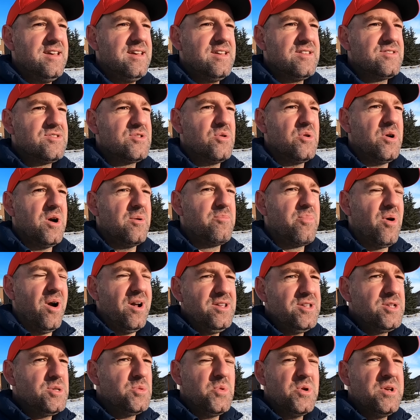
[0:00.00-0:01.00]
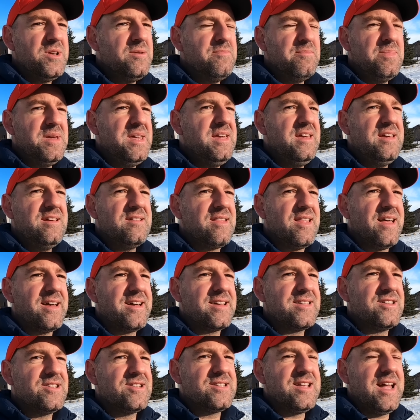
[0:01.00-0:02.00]
So a brunch wouldn't be
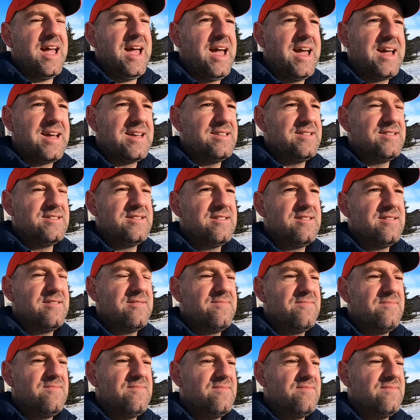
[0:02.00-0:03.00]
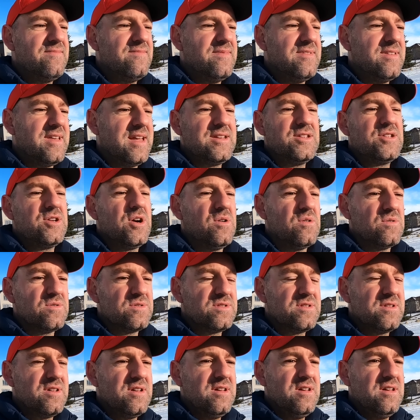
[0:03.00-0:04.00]
like just eggs and
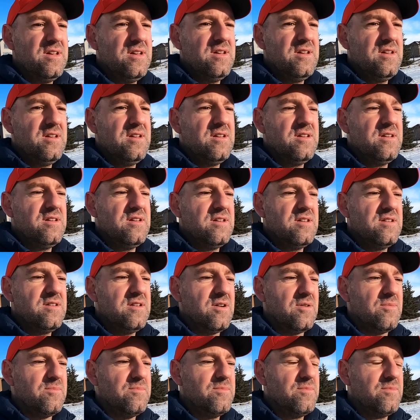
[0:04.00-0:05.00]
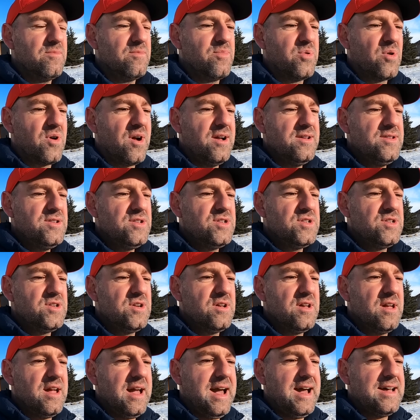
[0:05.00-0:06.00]
toast. Now brunch
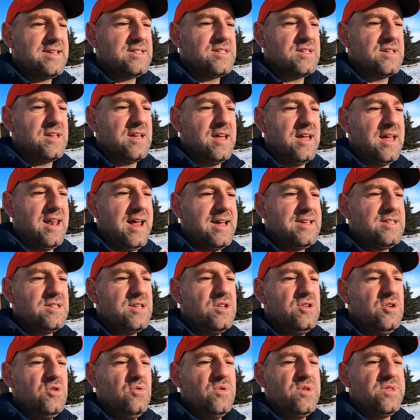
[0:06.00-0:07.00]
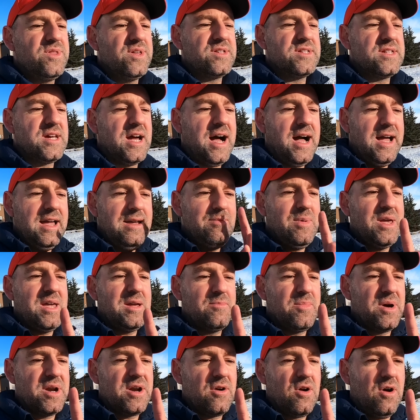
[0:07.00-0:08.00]
has it has to do with the timing,
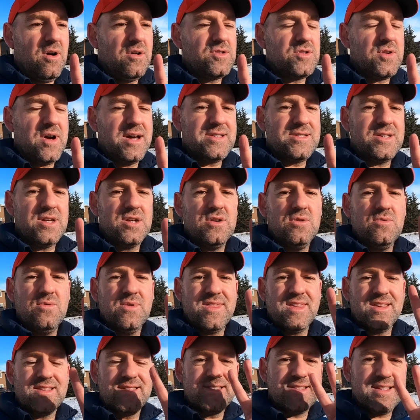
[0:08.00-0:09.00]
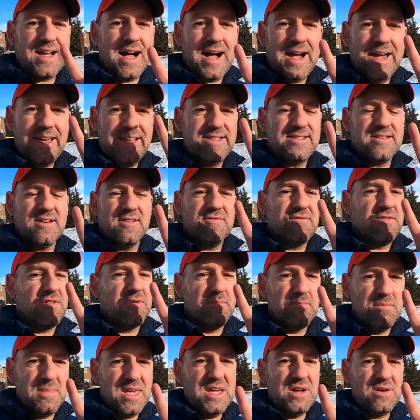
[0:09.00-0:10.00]
but it also has to do with the size of the
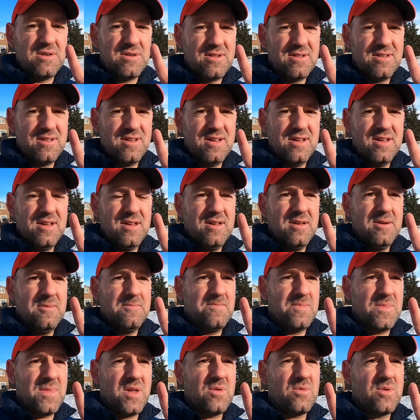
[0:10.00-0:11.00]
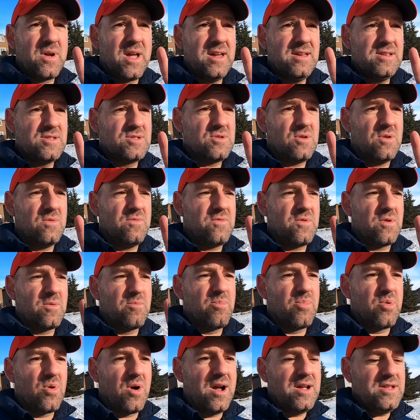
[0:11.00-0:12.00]
meal. Okay, so for
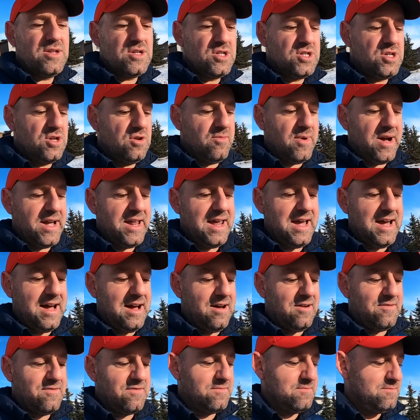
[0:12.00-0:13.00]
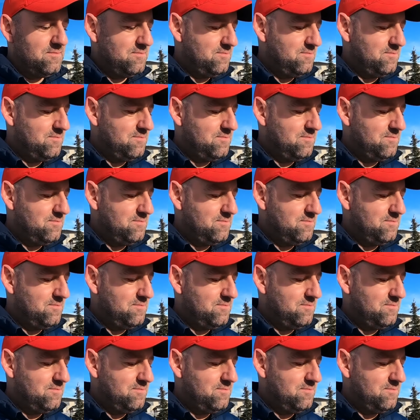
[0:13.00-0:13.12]
brunch you might have